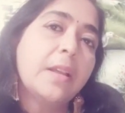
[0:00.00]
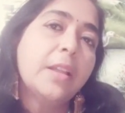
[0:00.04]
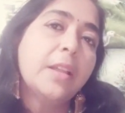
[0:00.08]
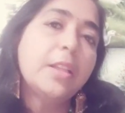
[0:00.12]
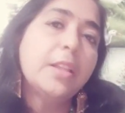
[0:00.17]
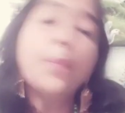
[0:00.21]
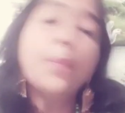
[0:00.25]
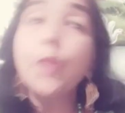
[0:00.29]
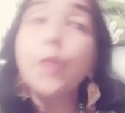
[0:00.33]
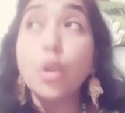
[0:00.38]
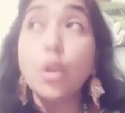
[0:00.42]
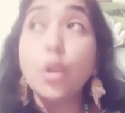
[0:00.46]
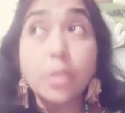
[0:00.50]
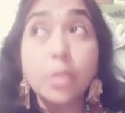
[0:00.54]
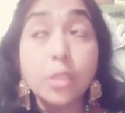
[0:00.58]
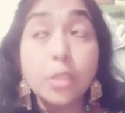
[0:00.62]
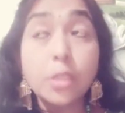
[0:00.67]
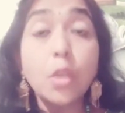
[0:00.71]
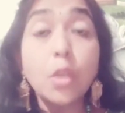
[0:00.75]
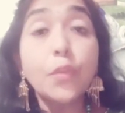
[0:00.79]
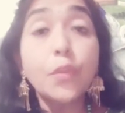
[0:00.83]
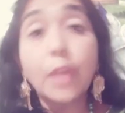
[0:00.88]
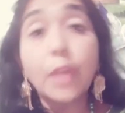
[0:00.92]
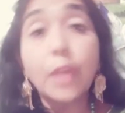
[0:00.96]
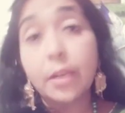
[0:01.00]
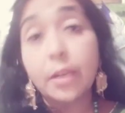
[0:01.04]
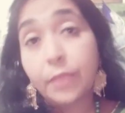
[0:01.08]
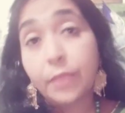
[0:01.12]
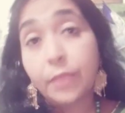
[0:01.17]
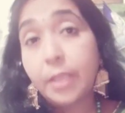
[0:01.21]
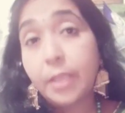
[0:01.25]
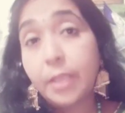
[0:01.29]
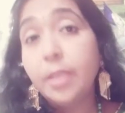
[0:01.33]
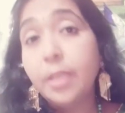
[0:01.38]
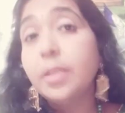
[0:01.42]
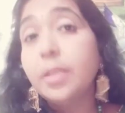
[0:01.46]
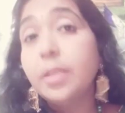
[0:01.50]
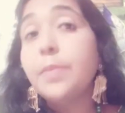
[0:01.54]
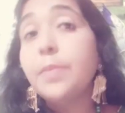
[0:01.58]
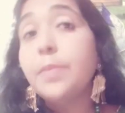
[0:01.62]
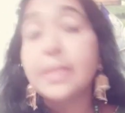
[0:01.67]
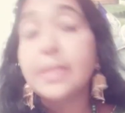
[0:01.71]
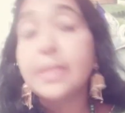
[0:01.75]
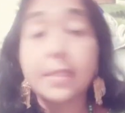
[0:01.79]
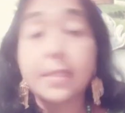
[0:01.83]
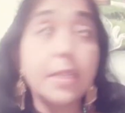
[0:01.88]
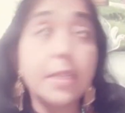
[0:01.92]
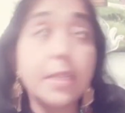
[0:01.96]
The process of conveying the
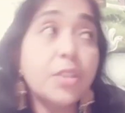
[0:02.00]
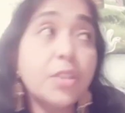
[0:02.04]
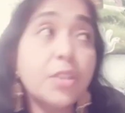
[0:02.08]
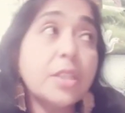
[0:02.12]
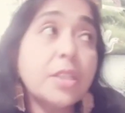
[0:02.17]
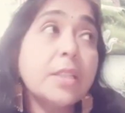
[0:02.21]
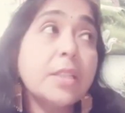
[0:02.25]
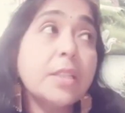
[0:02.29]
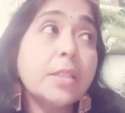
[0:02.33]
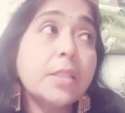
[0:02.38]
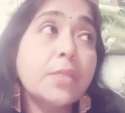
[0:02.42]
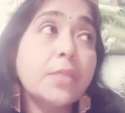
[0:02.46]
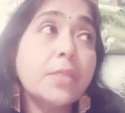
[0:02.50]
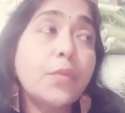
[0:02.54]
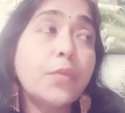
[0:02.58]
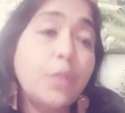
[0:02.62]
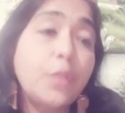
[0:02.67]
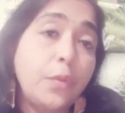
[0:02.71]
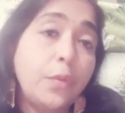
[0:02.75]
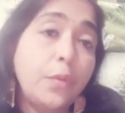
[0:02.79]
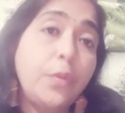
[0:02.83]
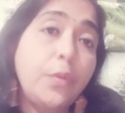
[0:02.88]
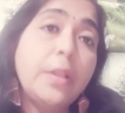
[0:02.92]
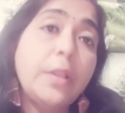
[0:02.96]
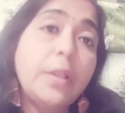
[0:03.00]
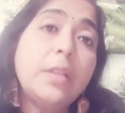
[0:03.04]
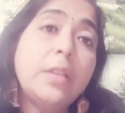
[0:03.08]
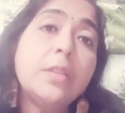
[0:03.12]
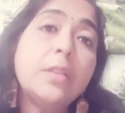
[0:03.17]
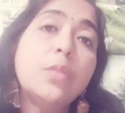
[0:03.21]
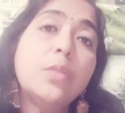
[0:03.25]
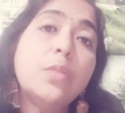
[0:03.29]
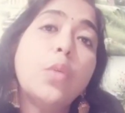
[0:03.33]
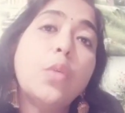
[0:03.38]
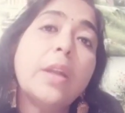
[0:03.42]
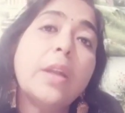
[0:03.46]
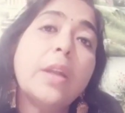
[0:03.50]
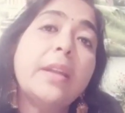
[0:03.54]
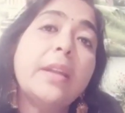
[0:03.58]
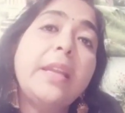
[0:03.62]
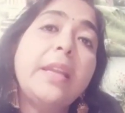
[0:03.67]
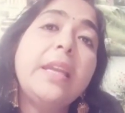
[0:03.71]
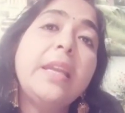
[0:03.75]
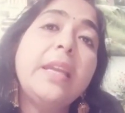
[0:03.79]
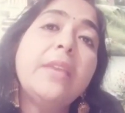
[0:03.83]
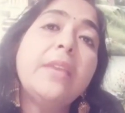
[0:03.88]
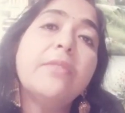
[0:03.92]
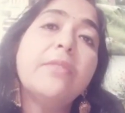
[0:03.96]
message is fulfilled
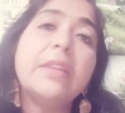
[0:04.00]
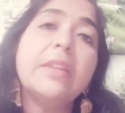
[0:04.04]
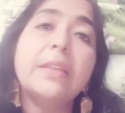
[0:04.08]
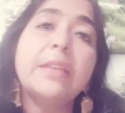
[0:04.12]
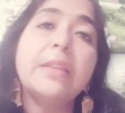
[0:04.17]
only when the